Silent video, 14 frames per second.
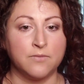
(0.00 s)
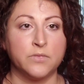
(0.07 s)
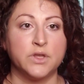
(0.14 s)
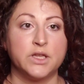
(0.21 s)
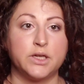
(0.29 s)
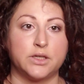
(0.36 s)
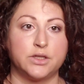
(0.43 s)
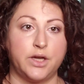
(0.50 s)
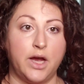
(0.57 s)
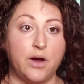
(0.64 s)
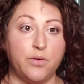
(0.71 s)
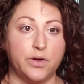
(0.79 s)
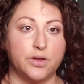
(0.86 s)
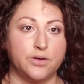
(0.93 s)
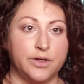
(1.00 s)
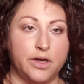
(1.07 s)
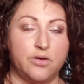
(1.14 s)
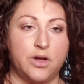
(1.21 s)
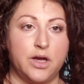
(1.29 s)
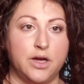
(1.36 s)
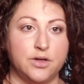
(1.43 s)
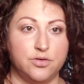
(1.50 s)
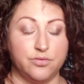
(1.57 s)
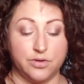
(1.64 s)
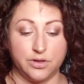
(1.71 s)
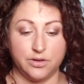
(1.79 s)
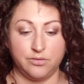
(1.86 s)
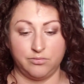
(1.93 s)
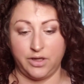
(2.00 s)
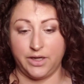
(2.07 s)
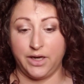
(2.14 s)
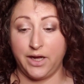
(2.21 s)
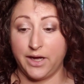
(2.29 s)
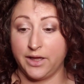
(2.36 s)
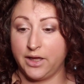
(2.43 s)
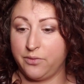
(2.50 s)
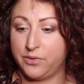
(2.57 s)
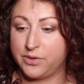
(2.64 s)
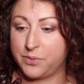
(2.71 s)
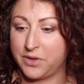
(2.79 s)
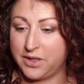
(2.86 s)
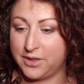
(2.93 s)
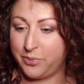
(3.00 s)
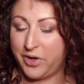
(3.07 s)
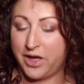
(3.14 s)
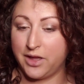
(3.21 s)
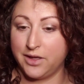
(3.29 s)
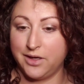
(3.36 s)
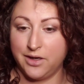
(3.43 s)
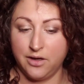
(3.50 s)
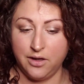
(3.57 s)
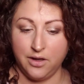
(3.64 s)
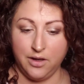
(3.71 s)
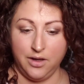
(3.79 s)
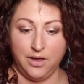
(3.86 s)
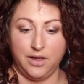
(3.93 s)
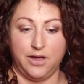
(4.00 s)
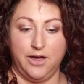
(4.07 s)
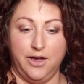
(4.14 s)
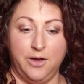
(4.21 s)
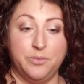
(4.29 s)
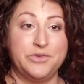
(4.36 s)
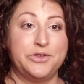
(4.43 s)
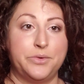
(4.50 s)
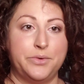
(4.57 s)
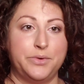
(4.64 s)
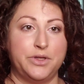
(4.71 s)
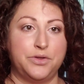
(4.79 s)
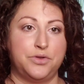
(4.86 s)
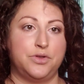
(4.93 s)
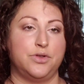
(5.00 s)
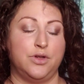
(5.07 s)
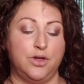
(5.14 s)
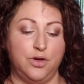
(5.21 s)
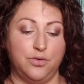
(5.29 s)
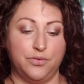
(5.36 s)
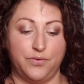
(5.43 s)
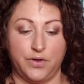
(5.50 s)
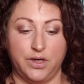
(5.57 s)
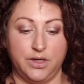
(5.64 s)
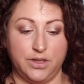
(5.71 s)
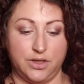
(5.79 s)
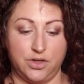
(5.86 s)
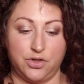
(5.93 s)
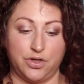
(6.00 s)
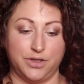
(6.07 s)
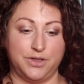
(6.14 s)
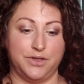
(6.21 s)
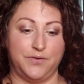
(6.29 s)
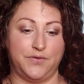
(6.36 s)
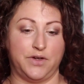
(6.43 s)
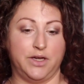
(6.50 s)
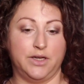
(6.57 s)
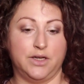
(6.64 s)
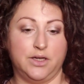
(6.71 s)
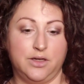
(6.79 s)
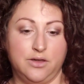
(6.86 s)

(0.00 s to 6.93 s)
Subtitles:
It's actually how I learned how to contour and highlight was with this palette. So it's an old friend. It's a trusted friend.